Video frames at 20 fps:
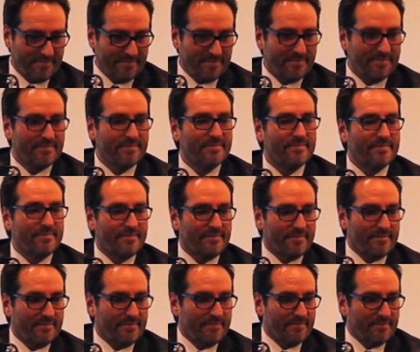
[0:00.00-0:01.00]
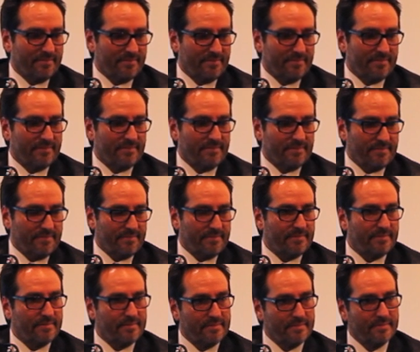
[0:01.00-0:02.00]

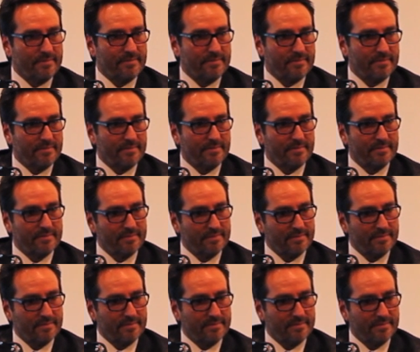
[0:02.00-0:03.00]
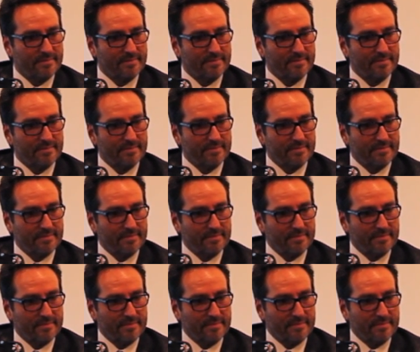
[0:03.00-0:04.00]

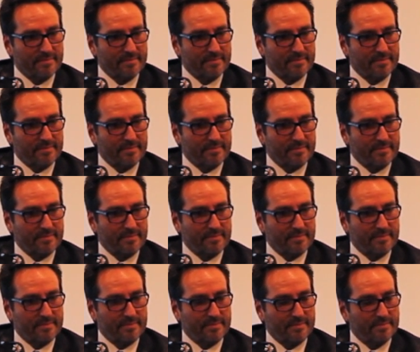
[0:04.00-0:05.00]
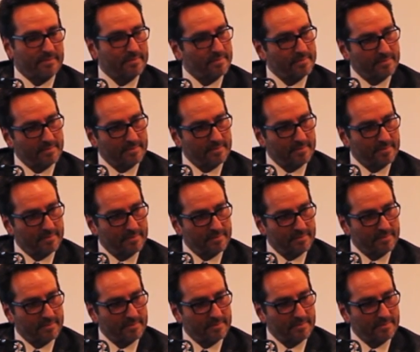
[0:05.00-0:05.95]
(silent)